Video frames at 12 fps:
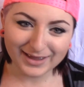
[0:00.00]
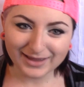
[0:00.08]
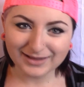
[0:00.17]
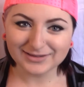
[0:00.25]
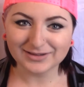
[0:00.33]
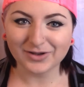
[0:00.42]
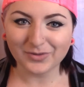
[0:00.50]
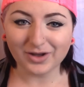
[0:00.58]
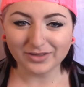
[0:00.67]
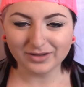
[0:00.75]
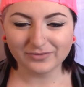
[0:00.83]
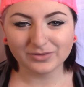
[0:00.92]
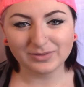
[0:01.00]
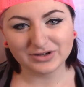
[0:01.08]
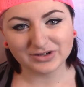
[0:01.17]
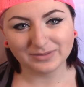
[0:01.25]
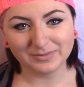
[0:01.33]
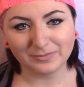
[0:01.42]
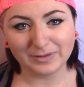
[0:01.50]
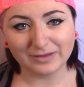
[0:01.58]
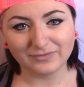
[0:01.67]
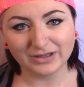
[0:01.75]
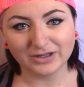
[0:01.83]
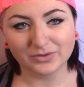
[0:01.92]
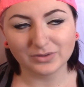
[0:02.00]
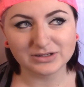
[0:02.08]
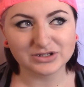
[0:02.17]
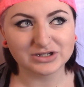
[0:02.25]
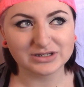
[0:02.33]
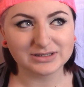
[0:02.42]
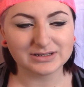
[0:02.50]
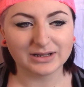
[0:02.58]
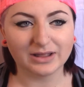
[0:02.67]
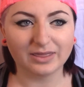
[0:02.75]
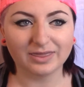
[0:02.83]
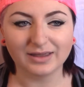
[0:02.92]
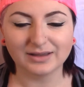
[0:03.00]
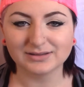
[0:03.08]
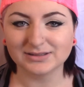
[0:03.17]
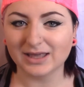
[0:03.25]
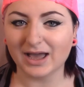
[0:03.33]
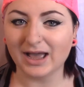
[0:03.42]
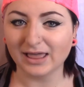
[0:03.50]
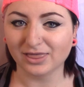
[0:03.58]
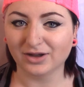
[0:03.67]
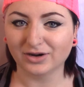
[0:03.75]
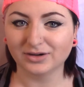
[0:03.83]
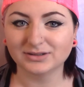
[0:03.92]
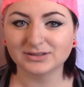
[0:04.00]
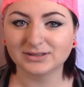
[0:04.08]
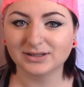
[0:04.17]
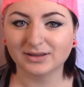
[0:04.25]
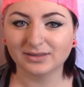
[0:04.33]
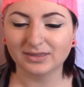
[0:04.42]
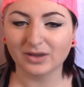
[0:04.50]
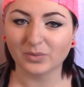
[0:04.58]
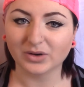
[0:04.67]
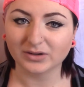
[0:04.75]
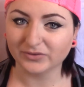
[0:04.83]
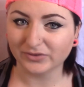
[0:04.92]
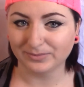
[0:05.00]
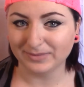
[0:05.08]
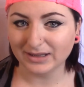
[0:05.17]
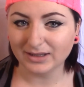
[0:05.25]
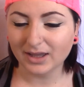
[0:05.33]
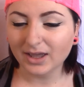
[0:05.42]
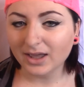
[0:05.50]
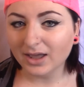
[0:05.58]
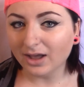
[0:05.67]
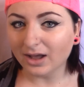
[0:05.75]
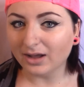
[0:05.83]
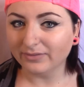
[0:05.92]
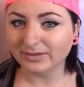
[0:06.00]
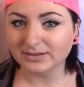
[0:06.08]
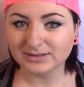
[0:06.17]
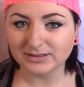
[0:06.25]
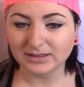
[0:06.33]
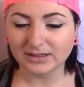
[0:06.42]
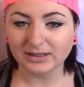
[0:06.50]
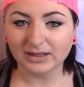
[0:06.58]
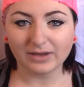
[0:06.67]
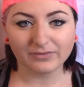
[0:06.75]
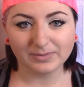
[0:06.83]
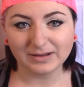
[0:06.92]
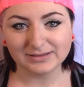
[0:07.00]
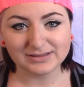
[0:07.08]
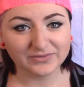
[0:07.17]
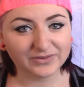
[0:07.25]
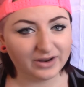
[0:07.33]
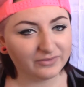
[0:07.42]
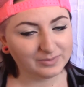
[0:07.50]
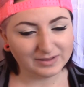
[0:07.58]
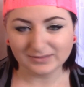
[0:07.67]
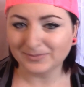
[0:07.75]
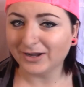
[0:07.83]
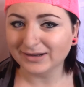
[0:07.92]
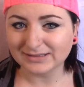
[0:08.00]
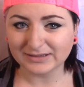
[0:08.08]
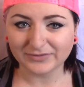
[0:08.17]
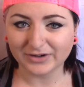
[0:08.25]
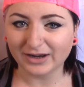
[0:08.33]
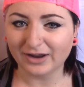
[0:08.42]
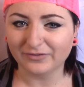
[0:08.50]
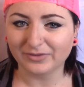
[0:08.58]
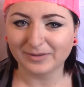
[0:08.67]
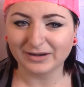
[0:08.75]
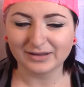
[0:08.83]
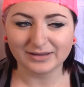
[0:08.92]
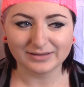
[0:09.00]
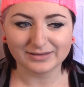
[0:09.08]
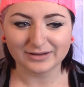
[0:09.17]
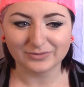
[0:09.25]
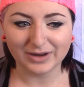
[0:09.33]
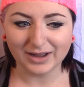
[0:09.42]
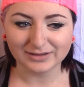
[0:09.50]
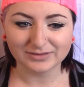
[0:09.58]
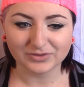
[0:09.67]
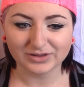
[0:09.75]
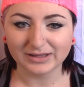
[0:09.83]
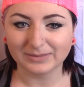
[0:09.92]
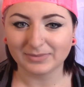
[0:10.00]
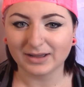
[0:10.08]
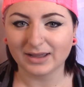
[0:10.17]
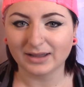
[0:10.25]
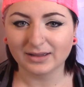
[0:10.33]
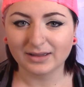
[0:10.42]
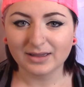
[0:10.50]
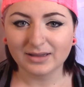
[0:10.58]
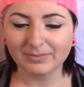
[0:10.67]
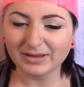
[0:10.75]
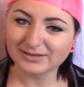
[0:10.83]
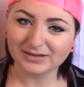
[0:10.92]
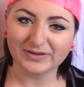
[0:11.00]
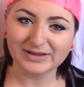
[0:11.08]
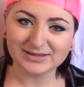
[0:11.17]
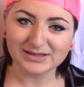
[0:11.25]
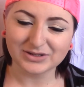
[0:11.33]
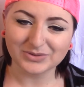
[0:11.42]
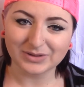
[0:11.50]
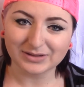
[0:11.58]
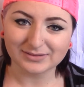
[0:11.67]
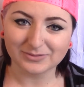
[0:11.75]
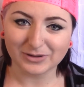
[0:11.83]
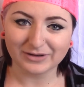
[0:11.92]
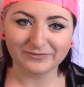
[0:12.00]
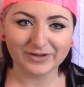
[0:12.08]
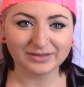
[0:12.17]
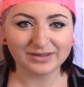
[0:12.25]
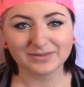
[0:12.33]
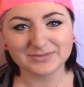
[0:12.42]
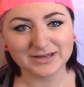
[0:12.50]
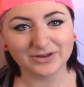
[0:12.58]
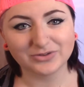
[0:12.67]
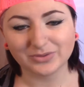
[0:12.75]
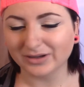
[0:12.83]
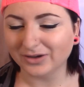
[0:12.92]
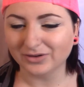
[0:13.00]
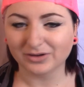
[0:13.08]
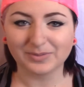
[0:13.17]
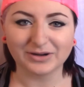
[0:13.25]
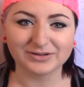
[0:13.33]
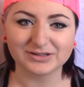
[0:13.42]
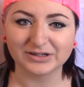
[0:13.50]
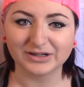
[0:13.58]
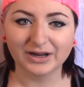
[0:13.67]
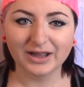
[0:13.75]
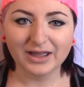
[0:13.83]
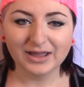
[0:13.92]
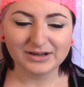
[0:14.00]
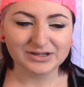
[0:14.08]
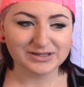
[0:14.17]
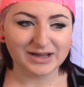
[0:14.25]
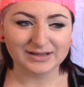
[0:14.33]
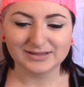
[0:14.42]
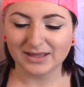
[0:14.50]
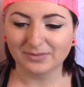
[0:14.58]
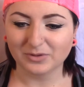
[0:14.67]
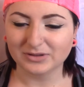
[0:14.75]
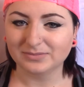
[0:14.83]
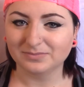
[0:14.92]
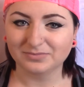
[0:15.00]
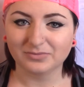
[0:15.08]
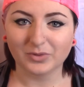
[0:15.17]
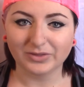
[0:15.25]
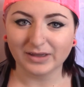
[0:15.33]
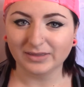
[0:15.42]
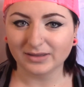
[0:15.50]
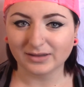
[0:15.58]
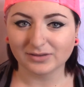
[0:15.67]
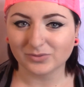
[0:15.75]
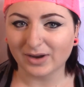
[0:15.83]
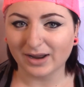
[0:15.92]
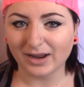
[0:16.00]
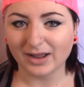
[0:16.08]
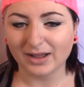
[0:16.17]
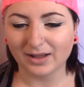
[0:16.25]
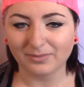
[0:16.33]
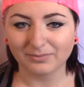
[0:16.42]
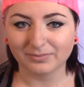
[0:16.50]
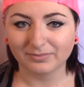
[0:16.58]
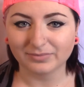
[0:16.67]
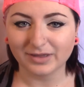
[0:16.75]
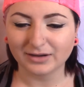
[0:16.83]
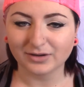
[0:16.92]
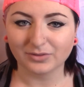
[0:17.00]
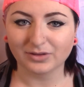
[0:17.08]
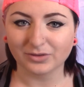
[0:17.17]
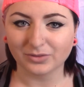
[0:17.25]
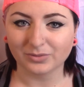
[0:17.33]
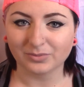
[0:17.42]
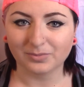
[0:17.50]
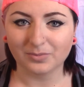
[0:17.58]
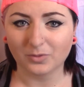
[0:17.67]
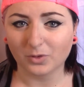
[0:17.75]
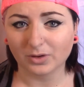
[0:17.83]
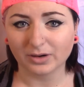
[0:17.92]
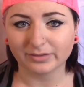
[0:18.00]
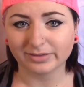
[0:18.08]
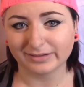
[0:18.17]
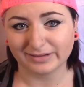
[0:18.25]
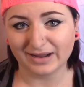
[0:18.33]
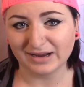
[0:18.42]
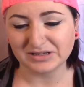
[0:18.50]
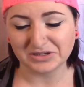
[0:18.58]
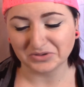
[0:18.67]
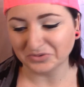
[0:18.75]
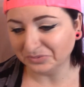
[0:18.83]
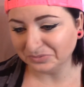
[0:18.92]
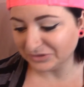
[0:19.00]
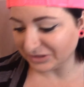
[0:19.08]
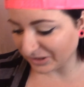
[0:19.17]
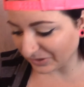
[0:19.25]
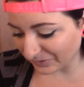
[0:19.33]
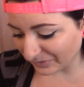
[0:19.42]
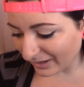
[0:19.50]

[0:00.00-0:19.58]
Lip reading: So all the information I'm going to be giving you is just things that I learned that worked for me. Obviously, everybody's different, everybody's body's different, everybody is going to react differently. My best advice to you is when it finally comes down to it, go to your piercer. Just ask them what they think is right. They know you more than I do, so